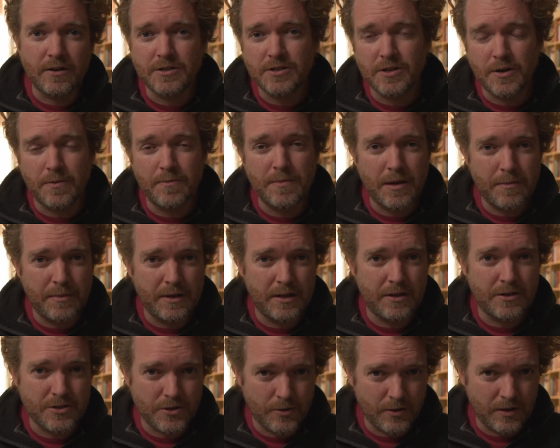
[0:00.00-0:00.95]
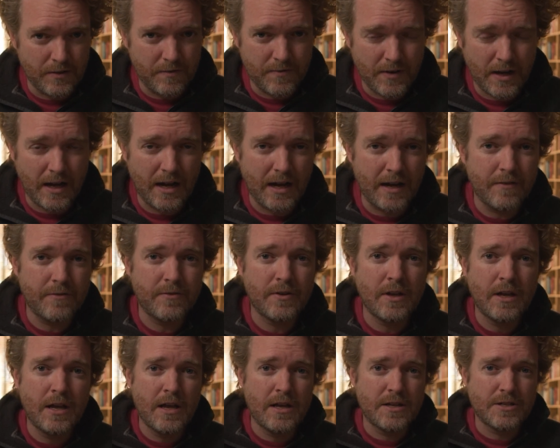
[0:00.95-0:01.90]
So maybe there's only 5.
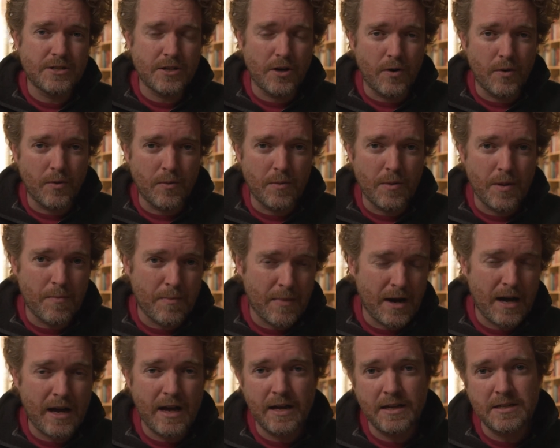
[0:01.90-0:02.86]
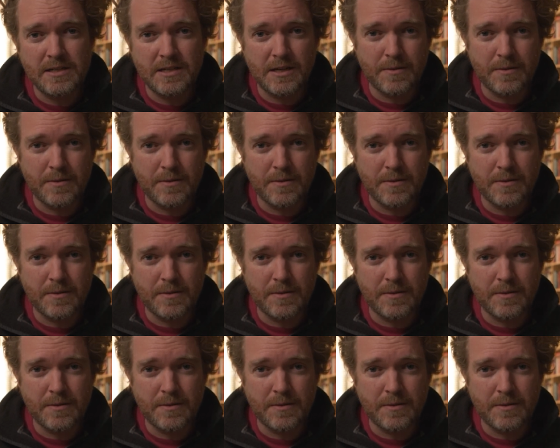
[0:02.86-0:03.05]
So the mind